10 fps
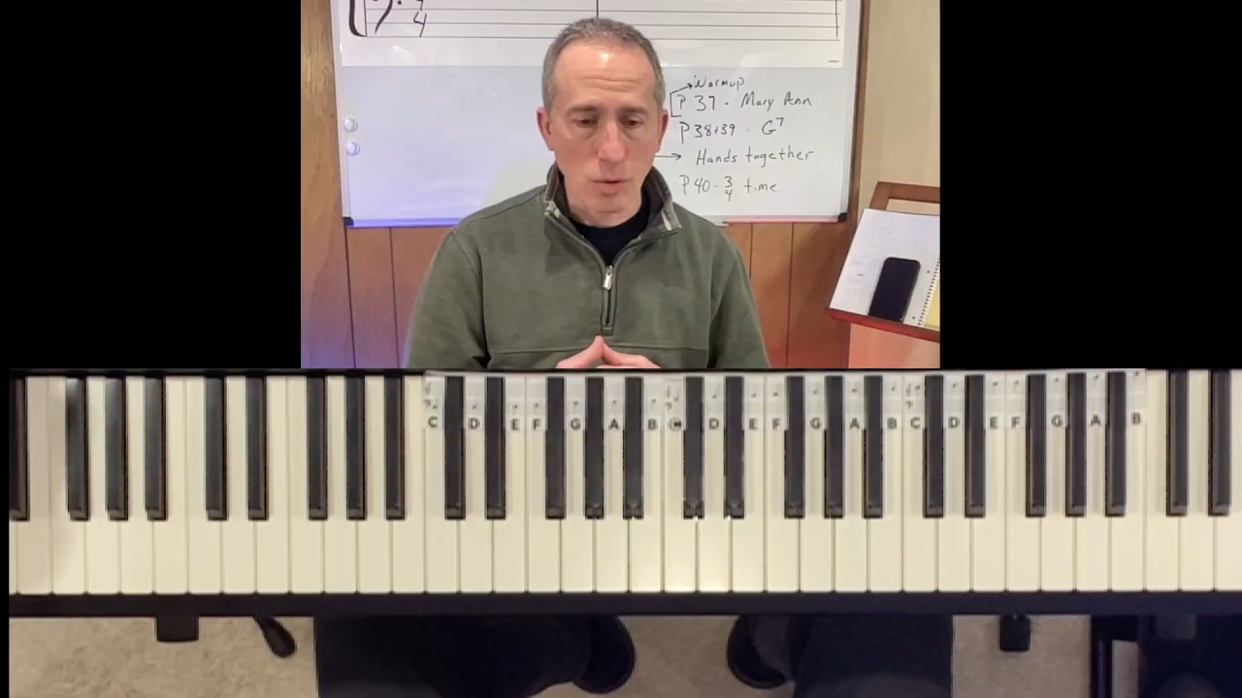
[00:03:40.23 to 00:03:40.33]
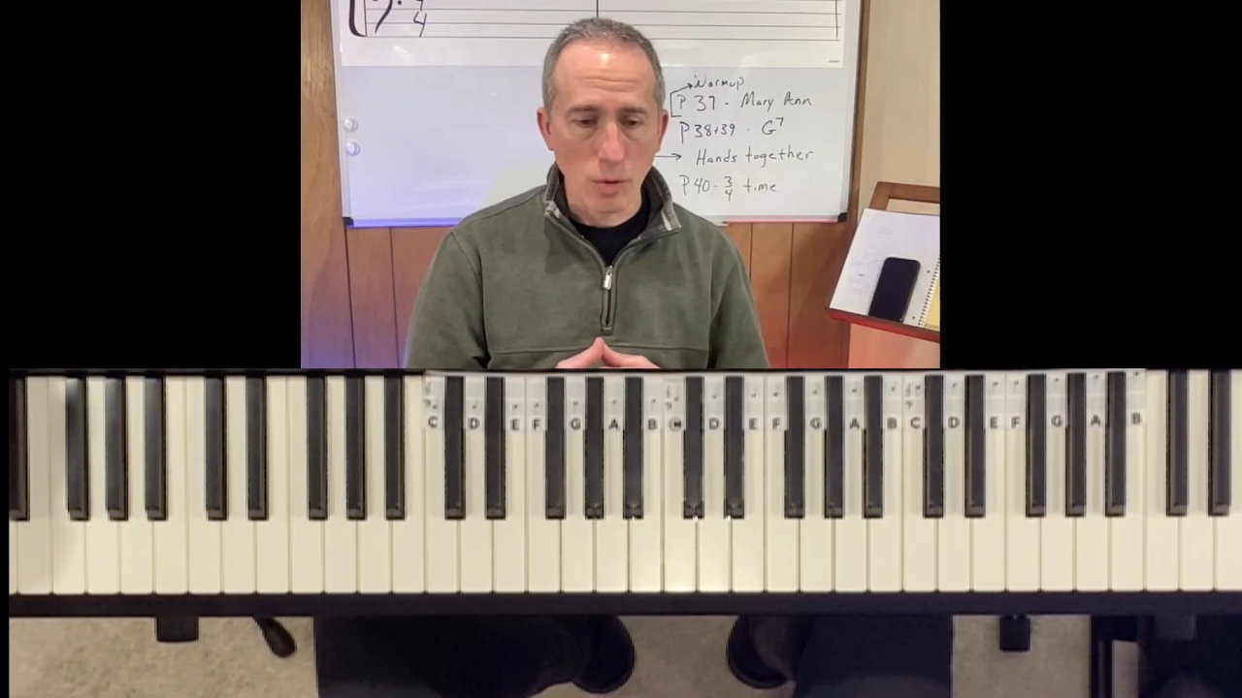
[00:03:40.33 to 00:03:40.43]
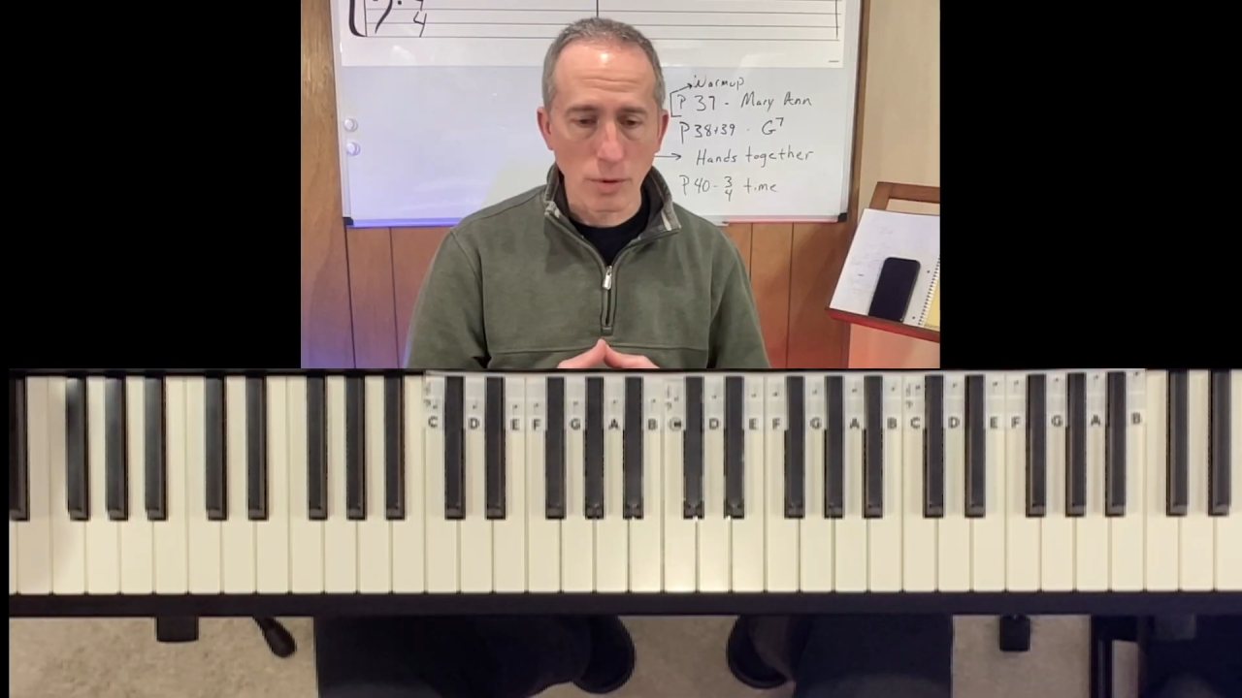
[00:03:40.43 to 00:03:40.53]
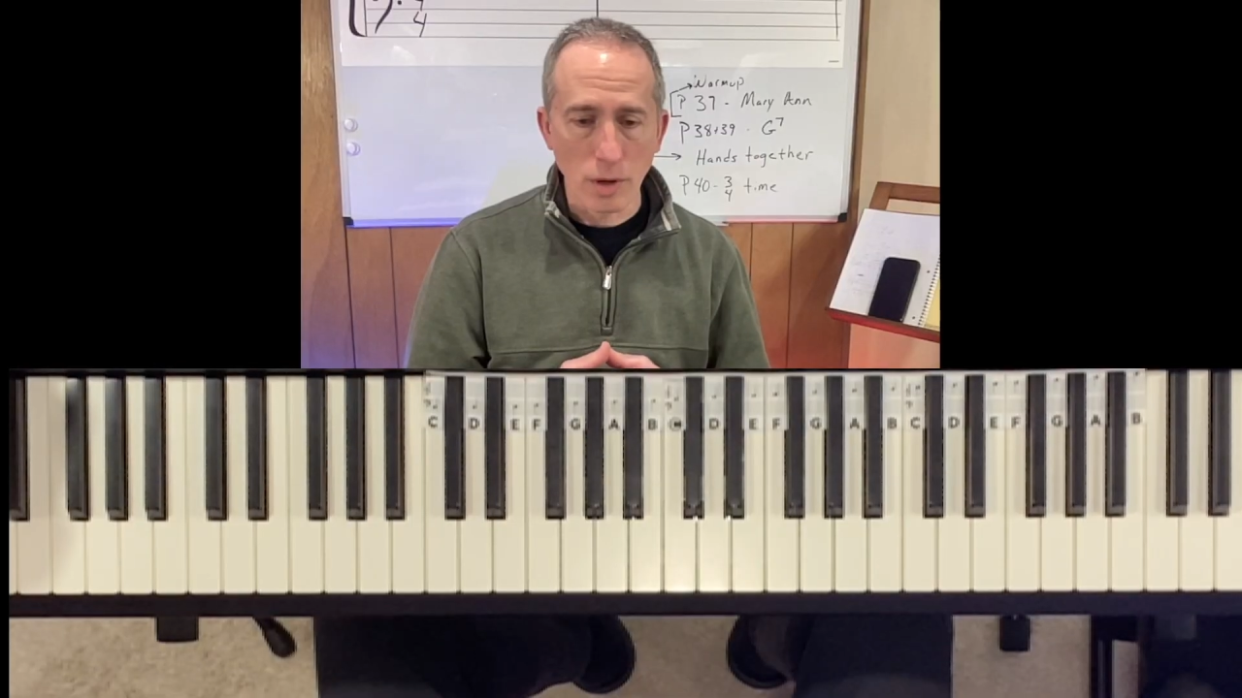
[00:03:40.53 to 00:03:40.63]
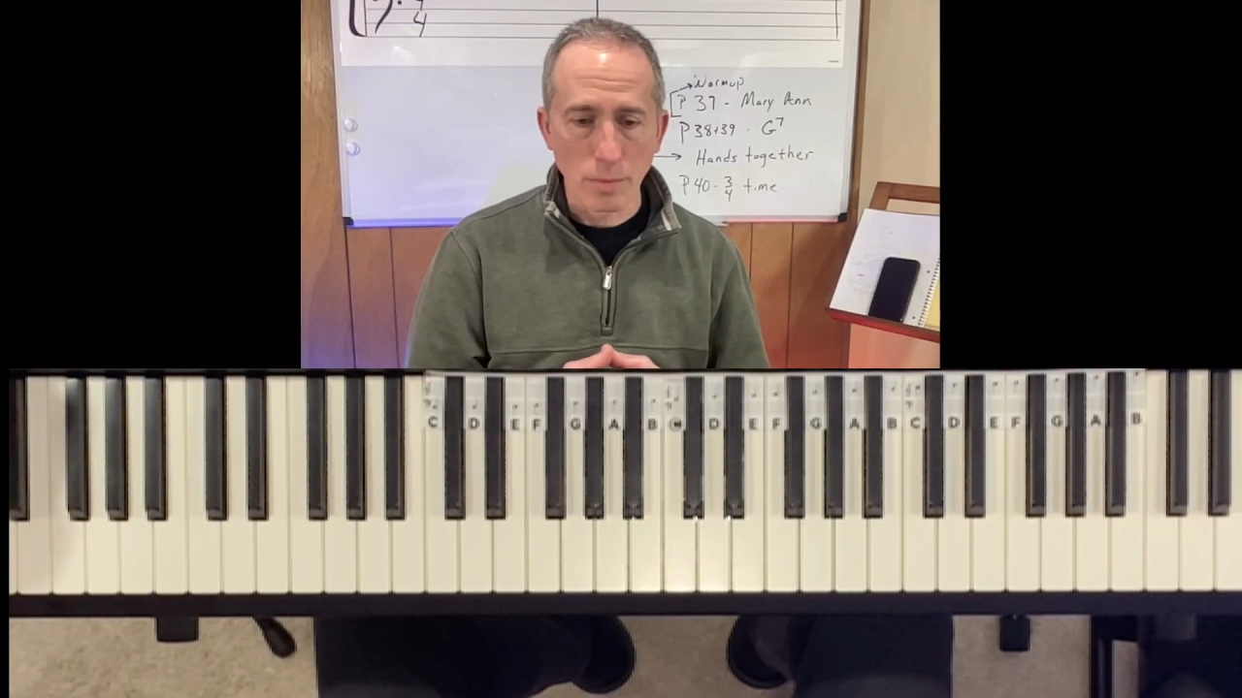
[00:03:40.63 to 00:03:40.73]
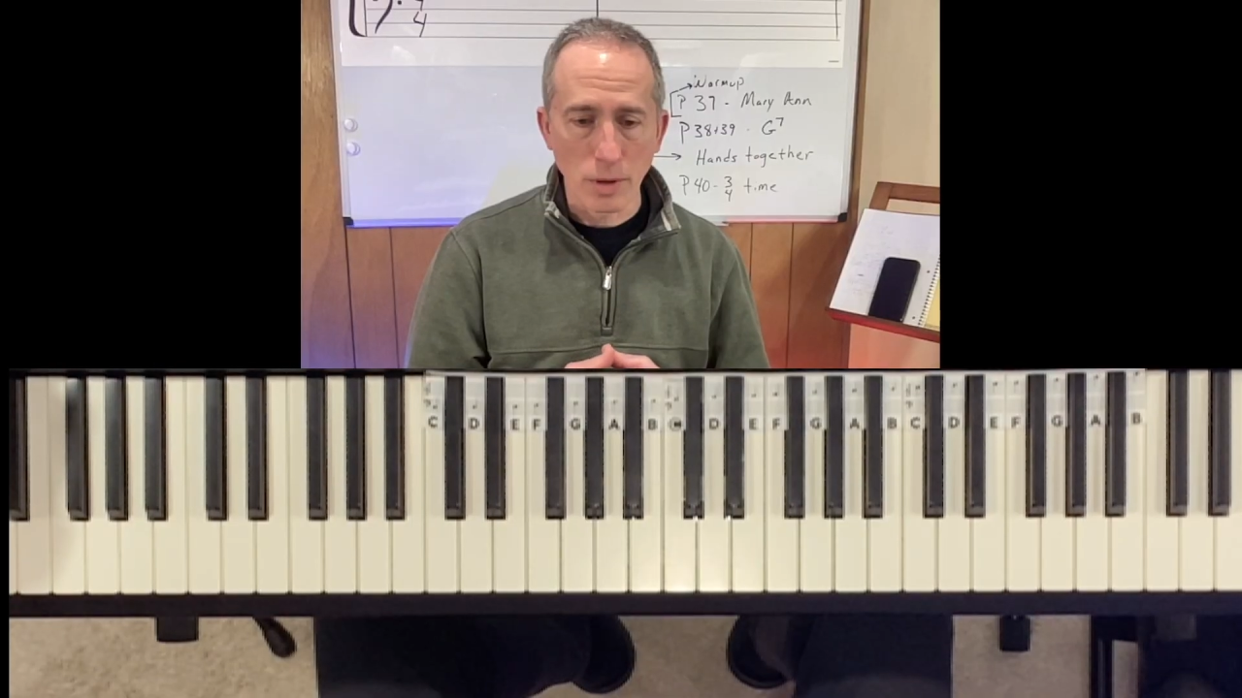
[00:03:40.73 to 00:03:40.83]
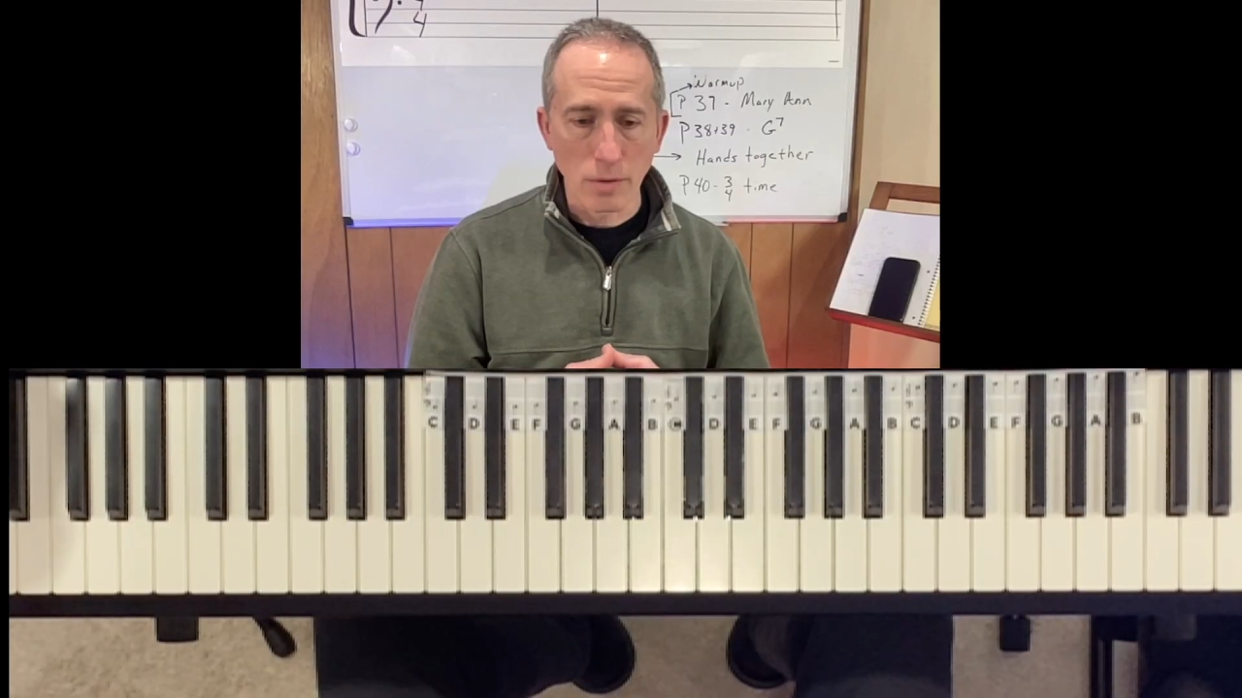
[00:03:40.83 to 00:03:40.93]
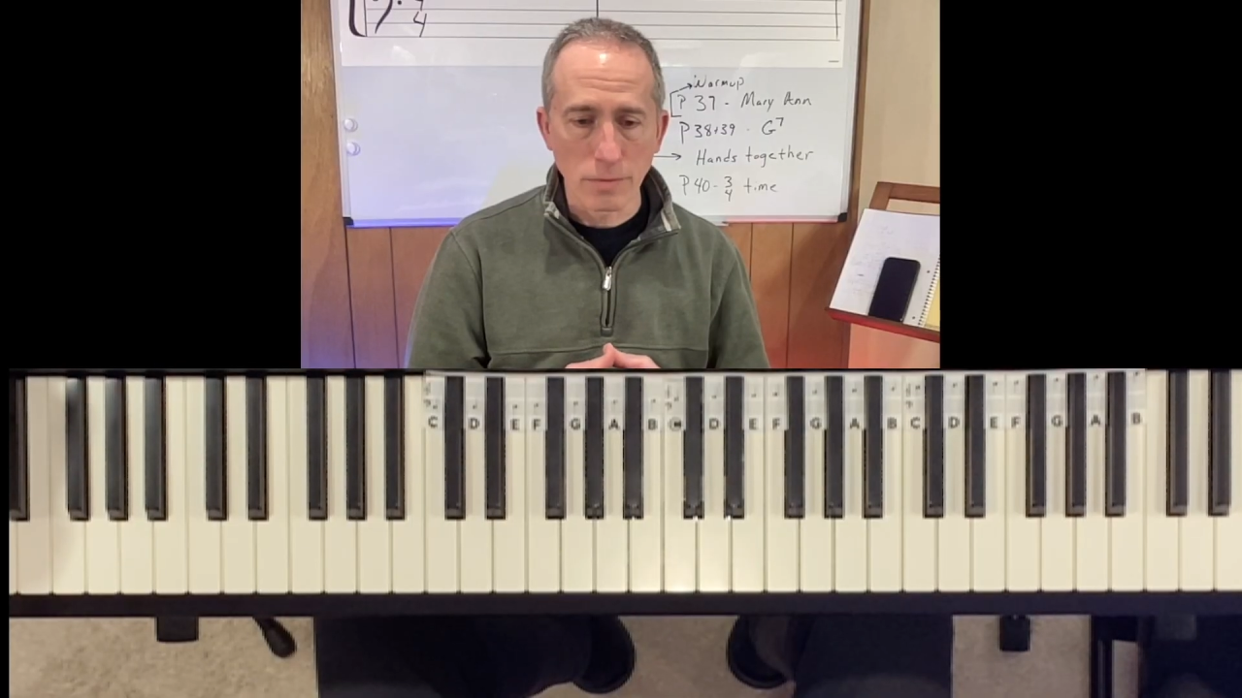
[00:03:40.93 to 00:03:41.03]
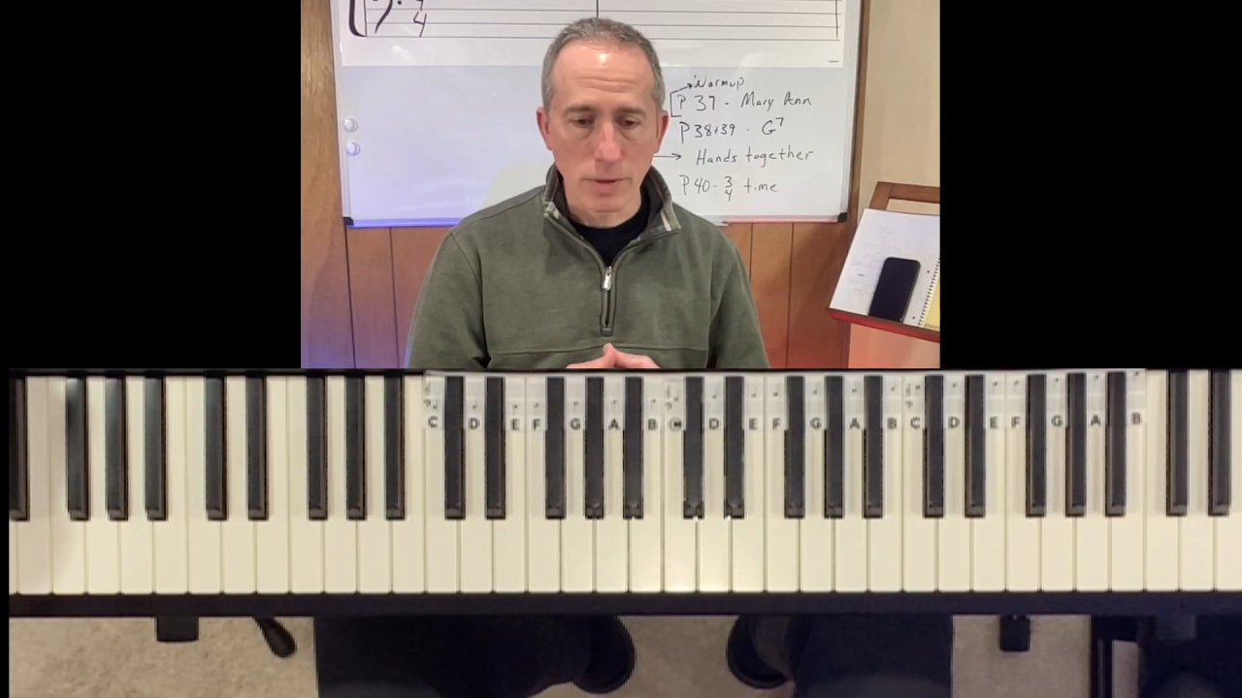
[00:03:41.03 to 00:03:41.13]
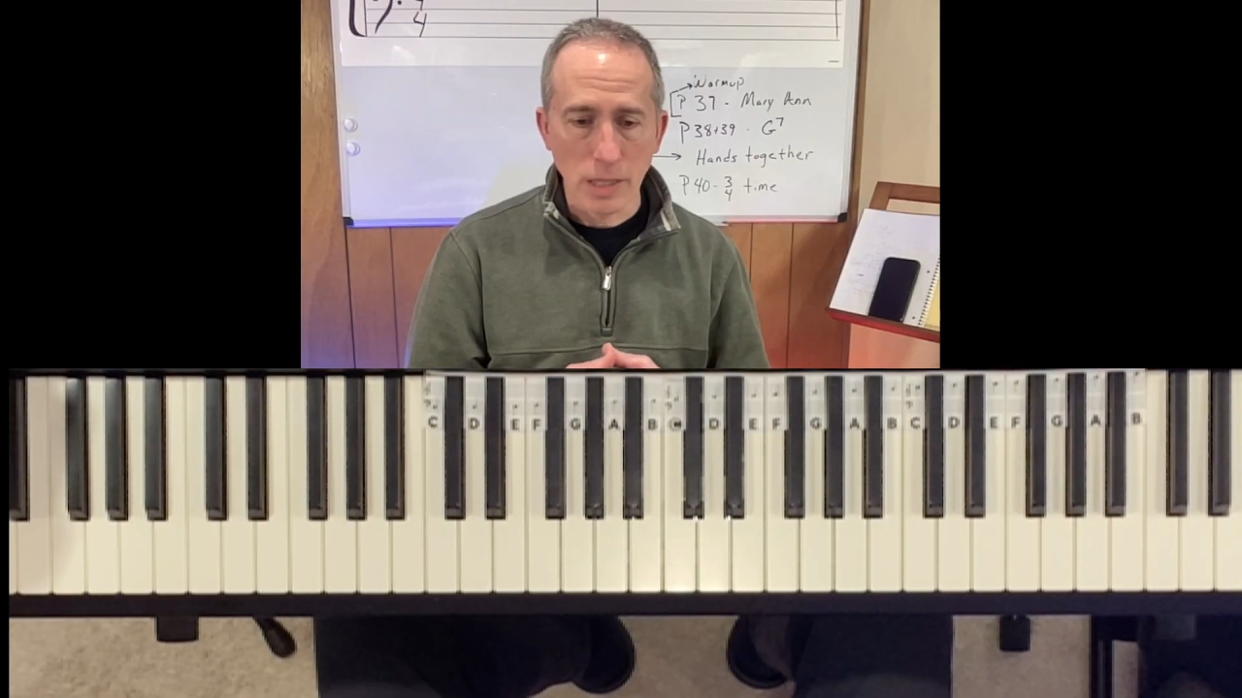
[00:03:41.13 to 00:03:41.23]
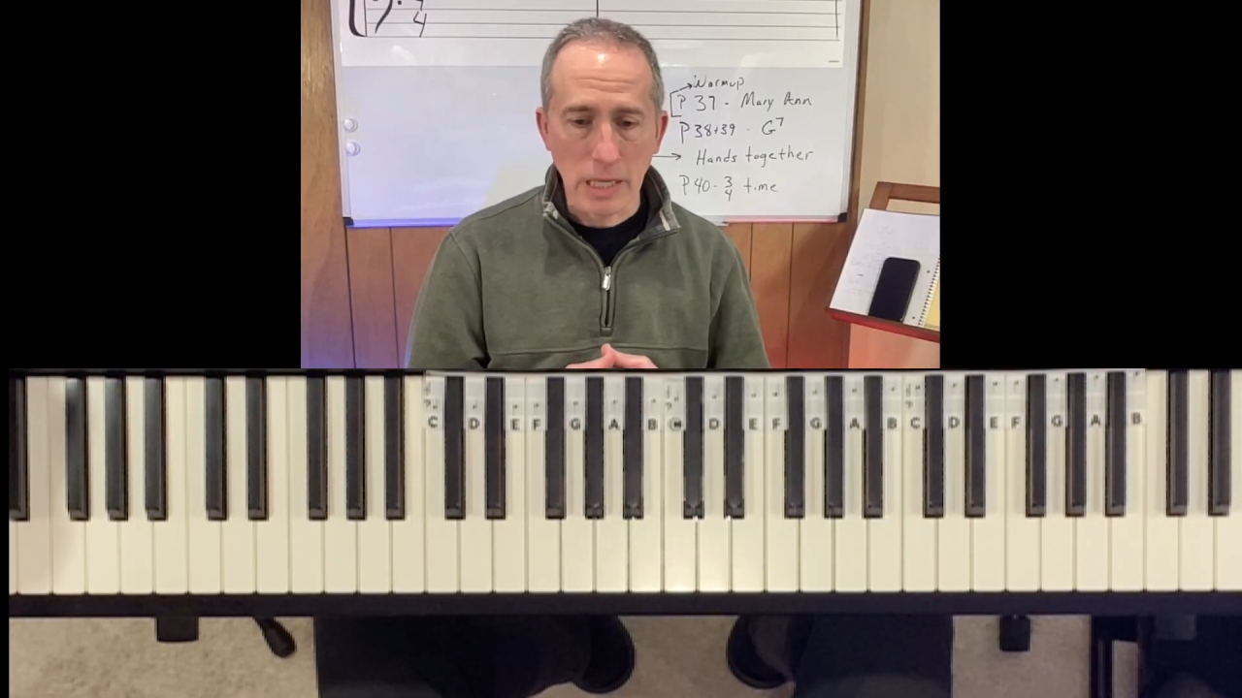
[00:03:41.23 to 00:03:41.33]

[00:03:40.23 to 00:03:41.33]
chord above